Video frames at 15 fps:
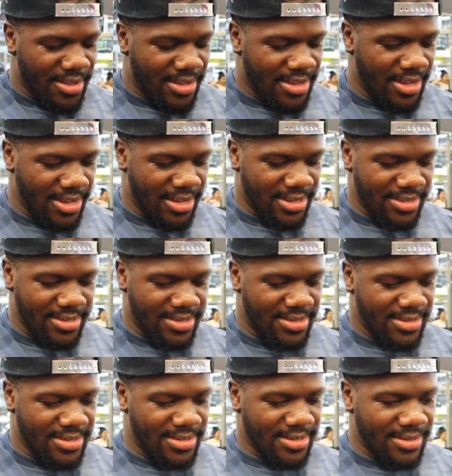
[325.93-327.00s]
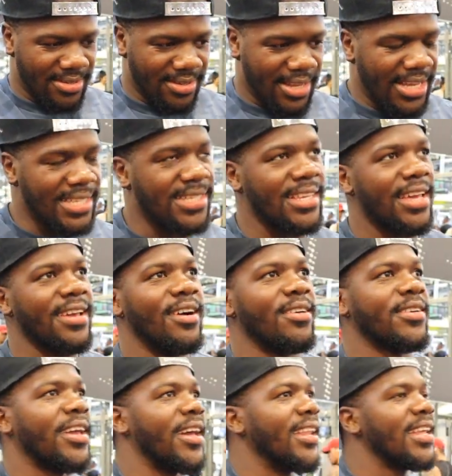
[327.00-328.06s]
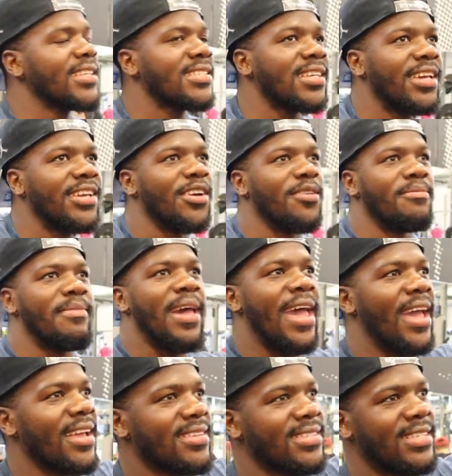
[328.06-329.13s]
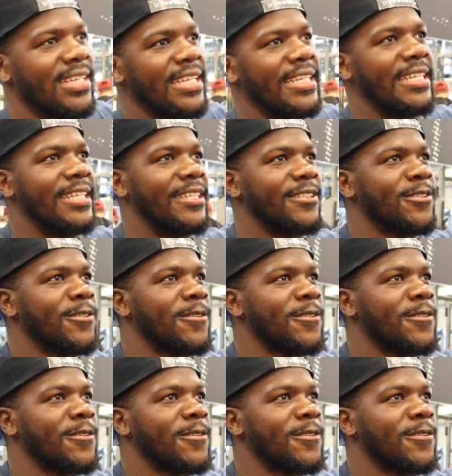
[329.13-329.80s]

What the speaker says: because let's say your max is